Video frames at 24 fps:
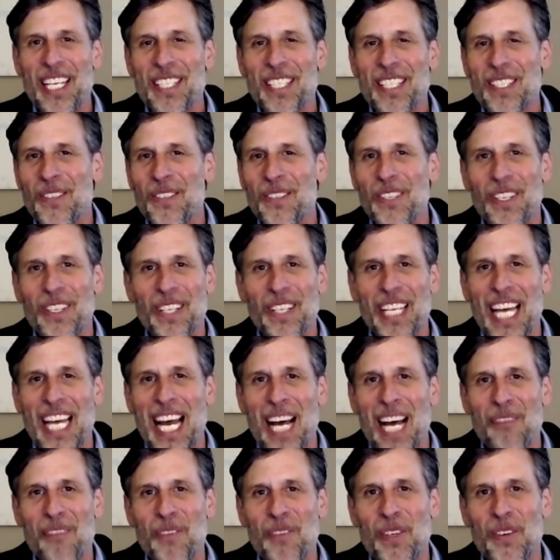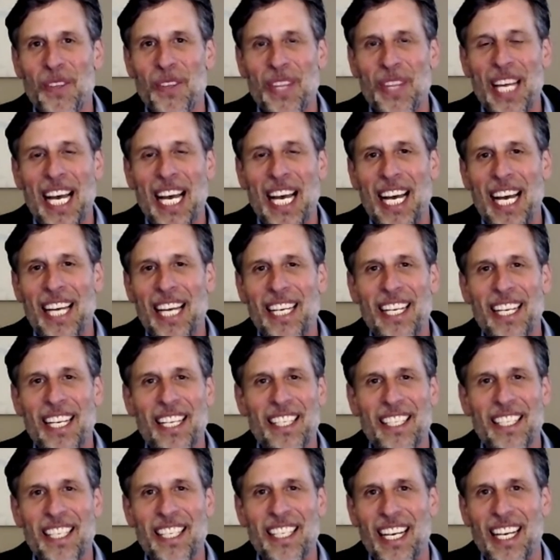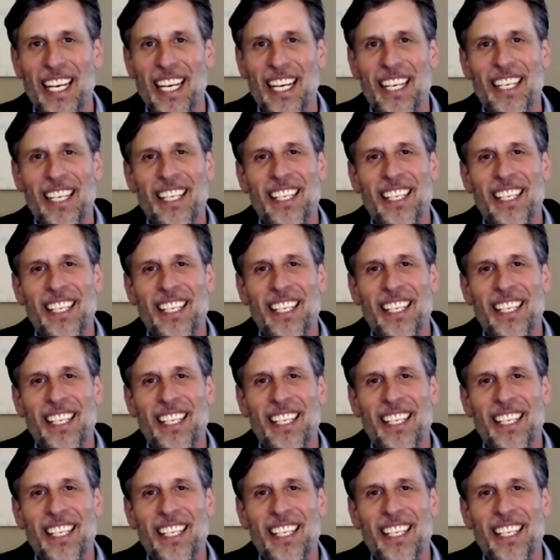So we're really happy with that. And, uh,